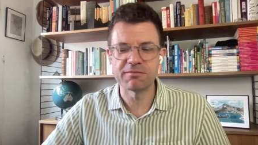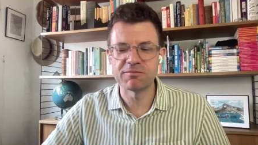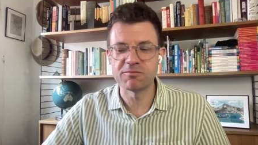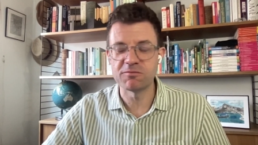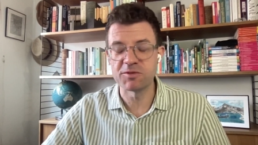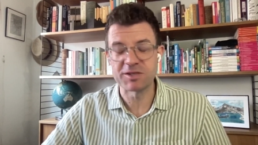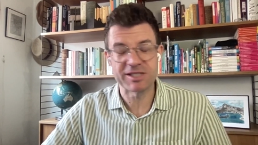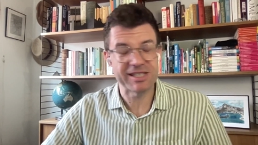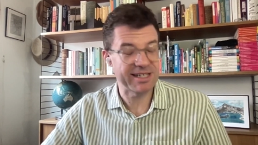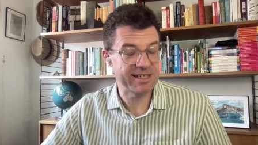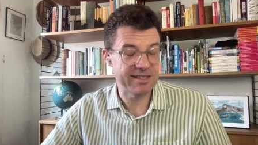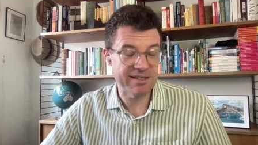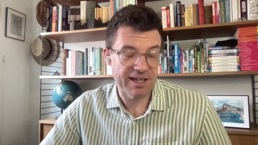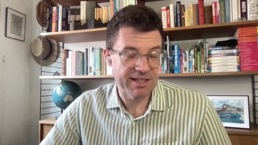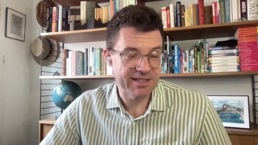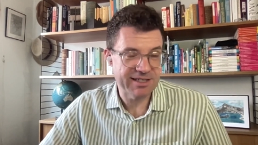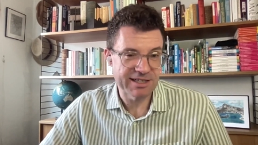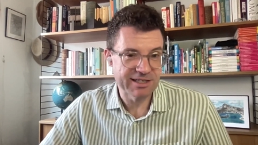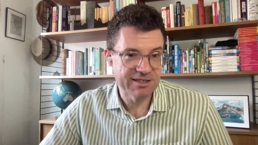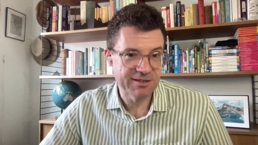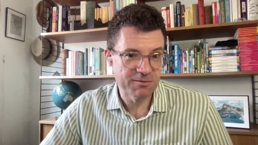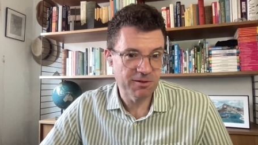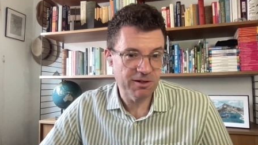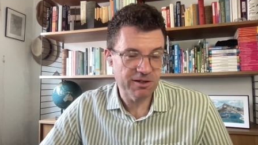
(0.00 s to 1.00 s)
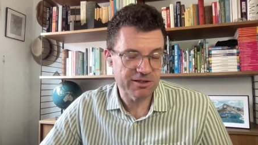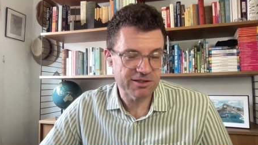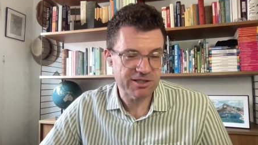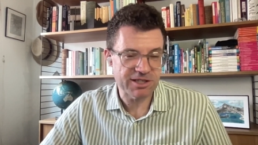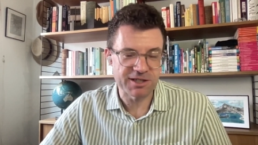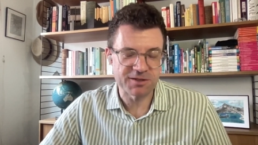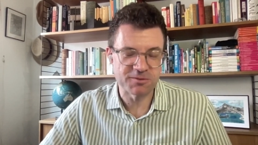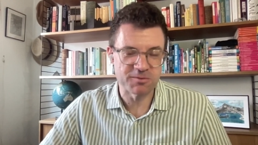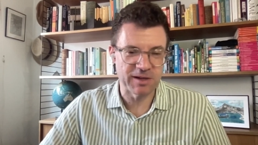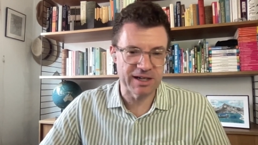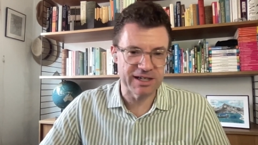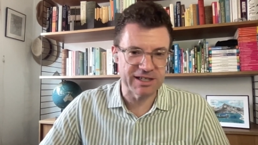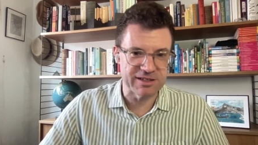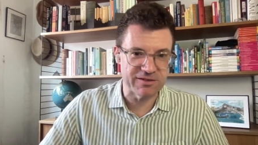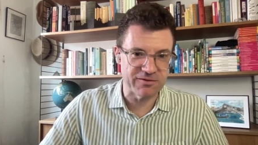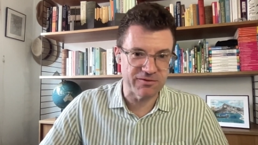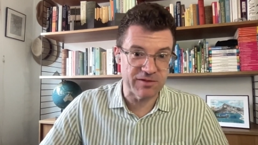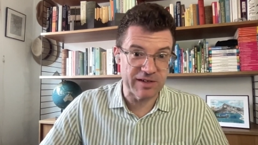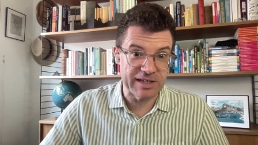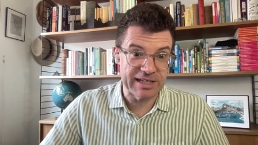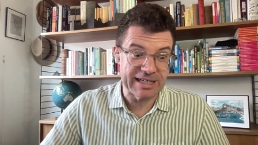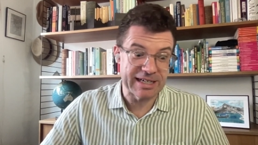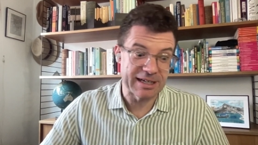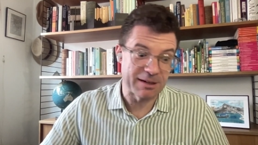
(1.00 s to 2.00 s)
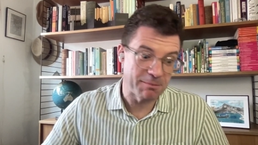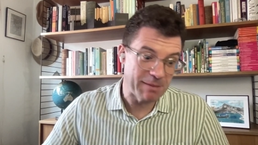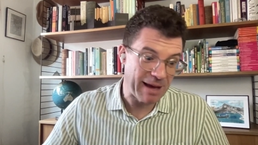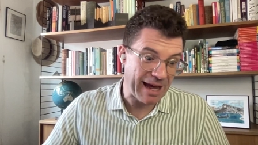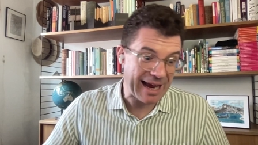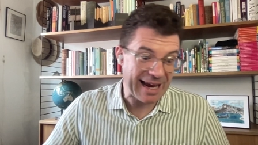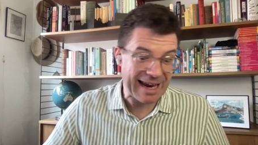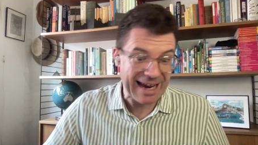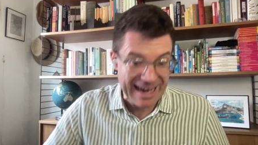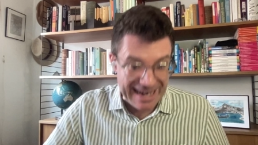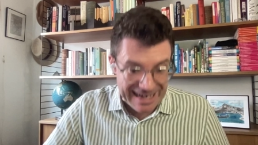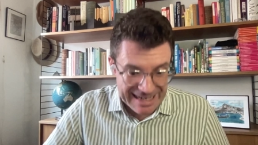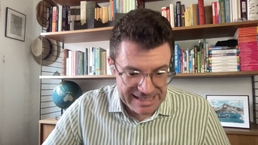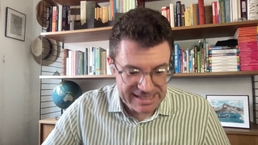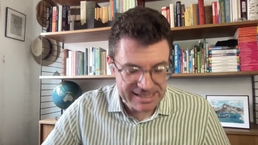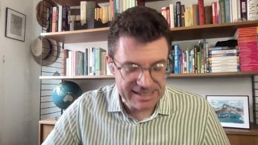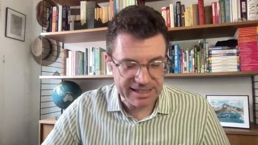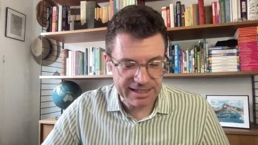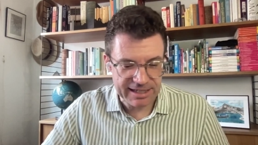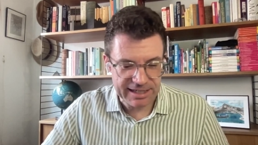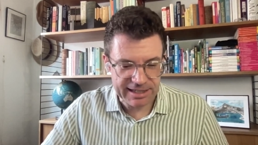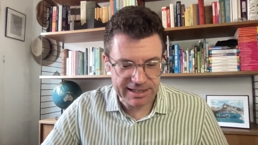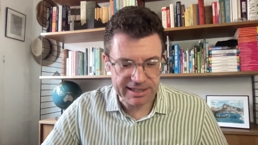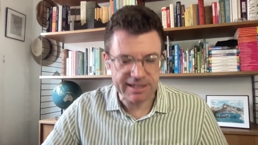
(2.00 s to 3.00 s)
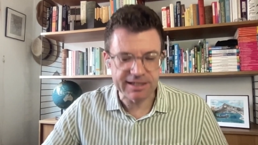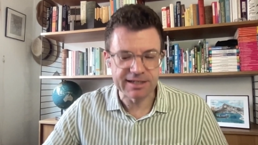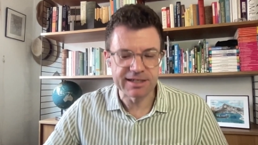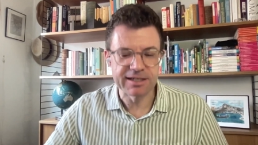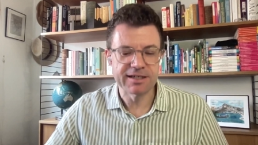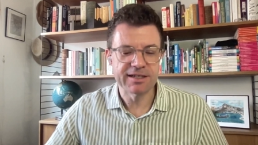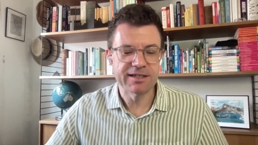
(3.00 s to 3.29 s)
was exciting to watch, as well as feeding back instantly